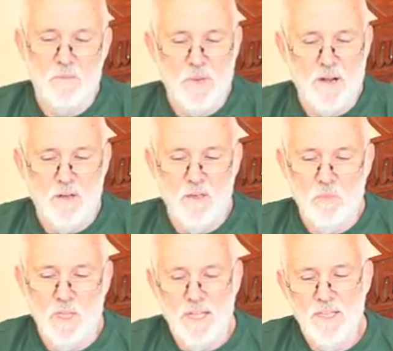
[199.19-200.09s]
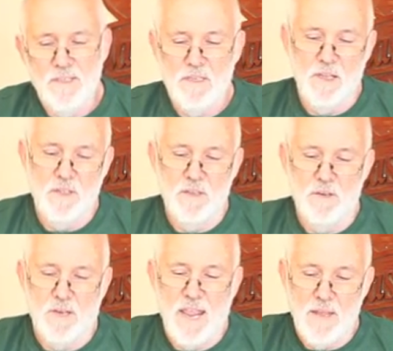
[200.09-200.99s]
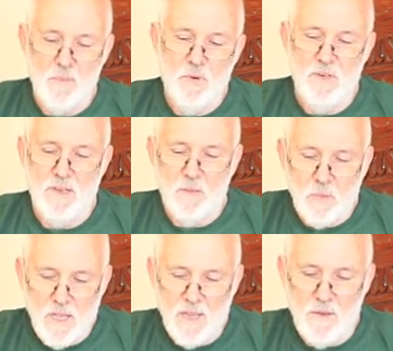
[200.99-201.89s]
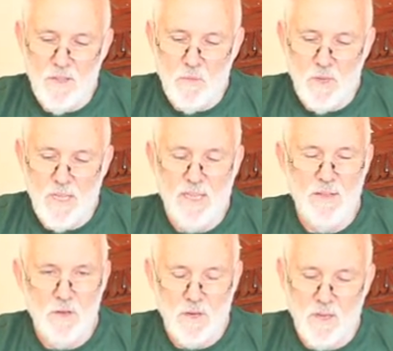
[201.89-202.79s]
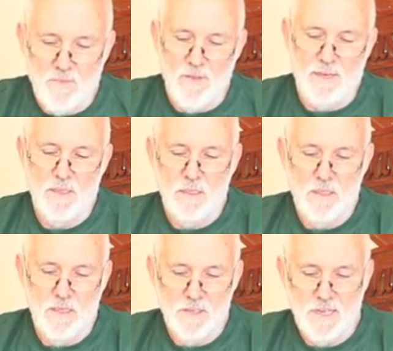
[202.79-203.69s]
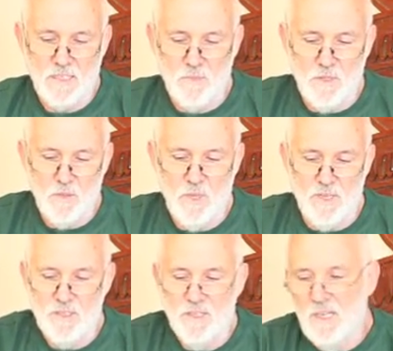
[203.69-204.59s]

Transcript: parallel blade so that you can put it in the plane either way and not affect the adjustment of the wedge.